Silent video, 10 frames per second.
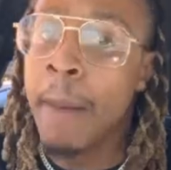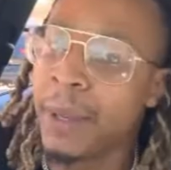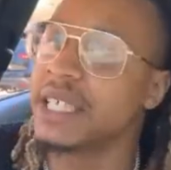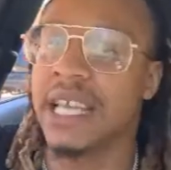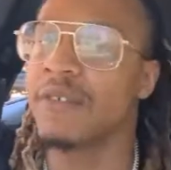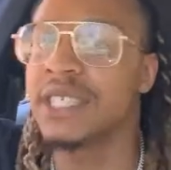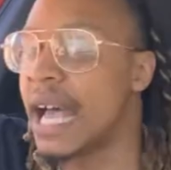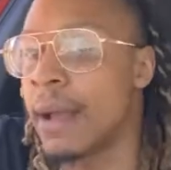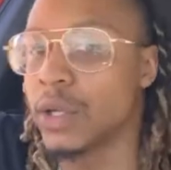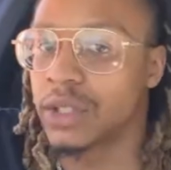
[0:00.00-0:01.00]
Because every
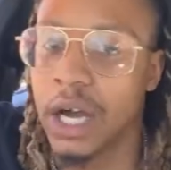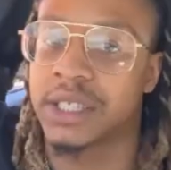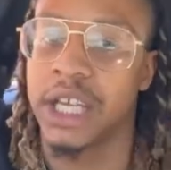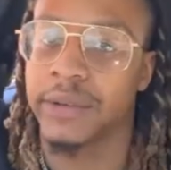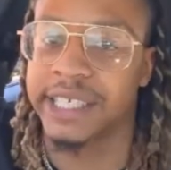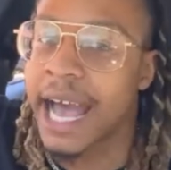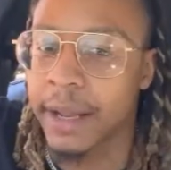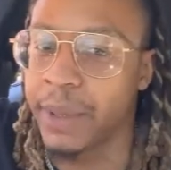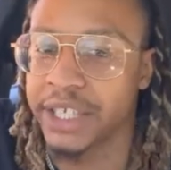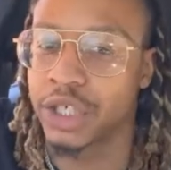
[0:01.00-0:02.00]
time you talk to your
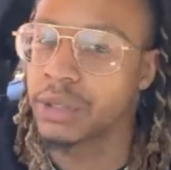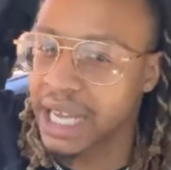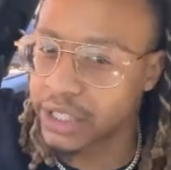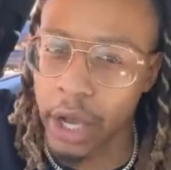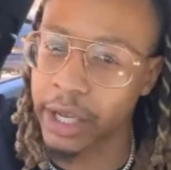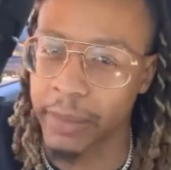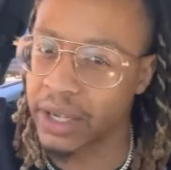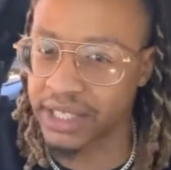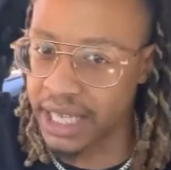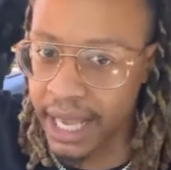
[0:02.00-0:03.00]
side bitch, you're not talking
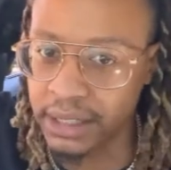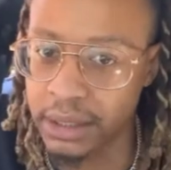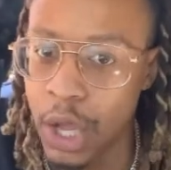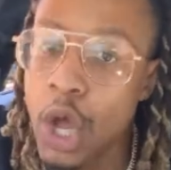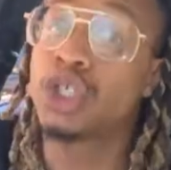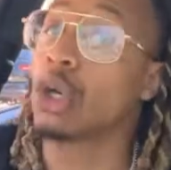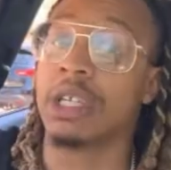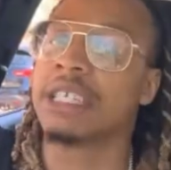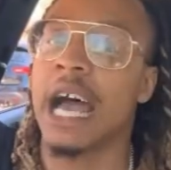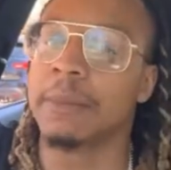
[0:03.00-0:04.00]
about sex.
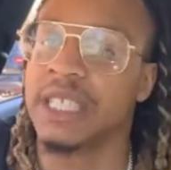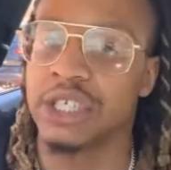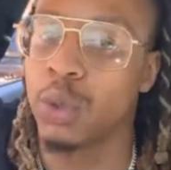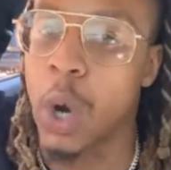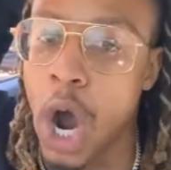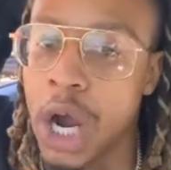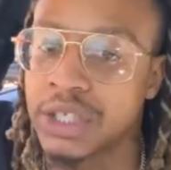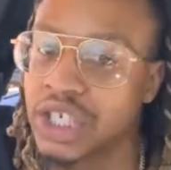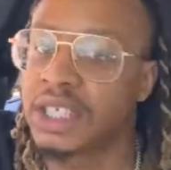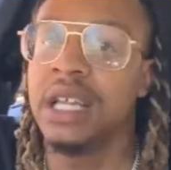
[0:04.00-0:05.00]
So the times that you
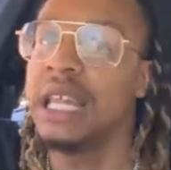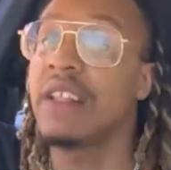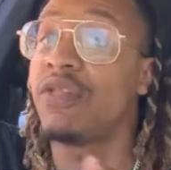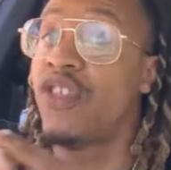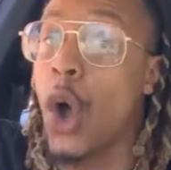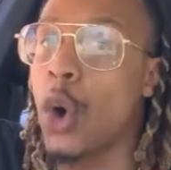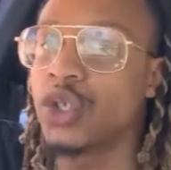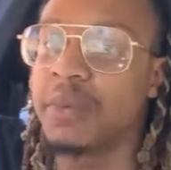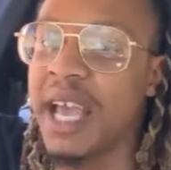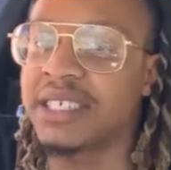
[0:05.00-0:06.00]
are, just delete
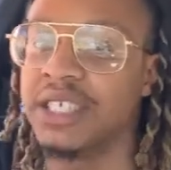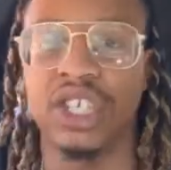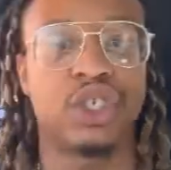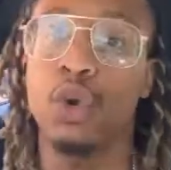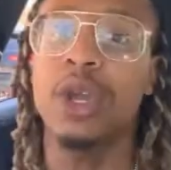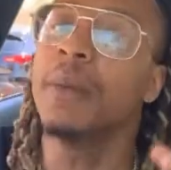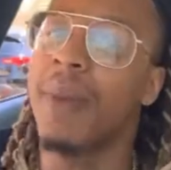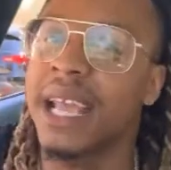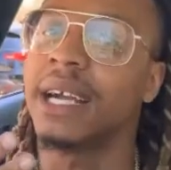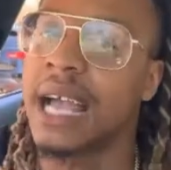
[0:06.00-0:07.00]
those messages. You
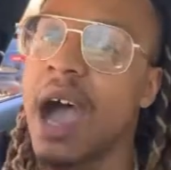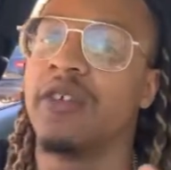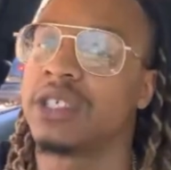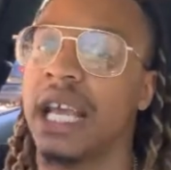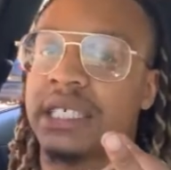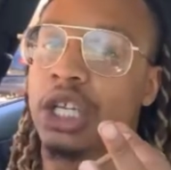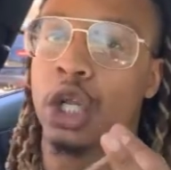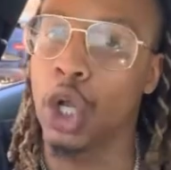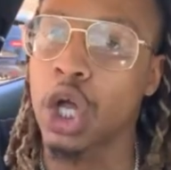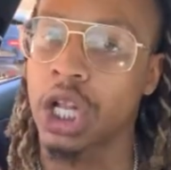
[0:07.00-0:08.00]
can make a
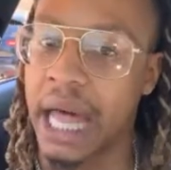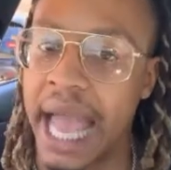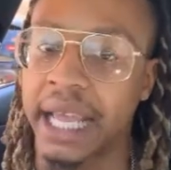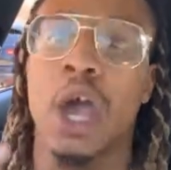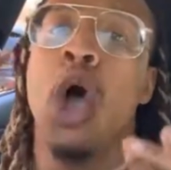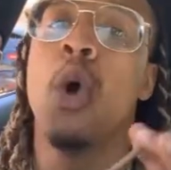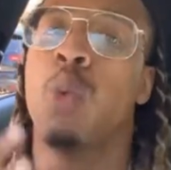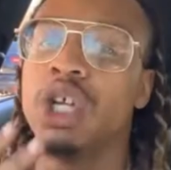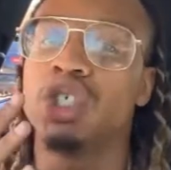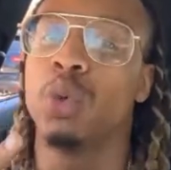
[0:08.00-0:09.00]
conversation look like
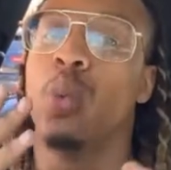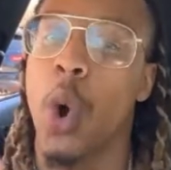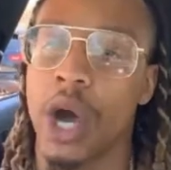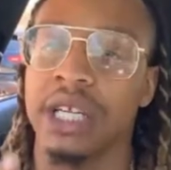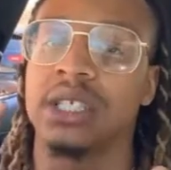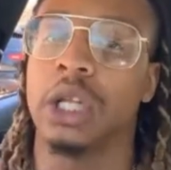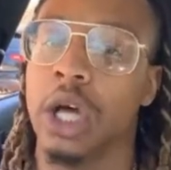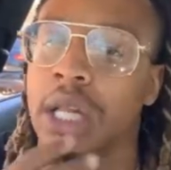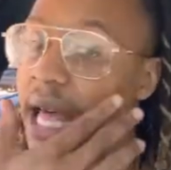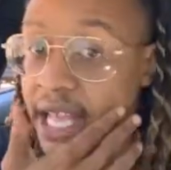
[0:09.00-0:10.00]
what you want it to
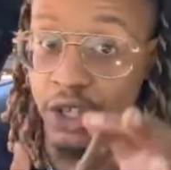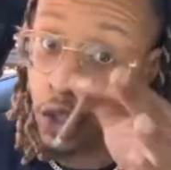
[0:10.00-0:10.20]
look like.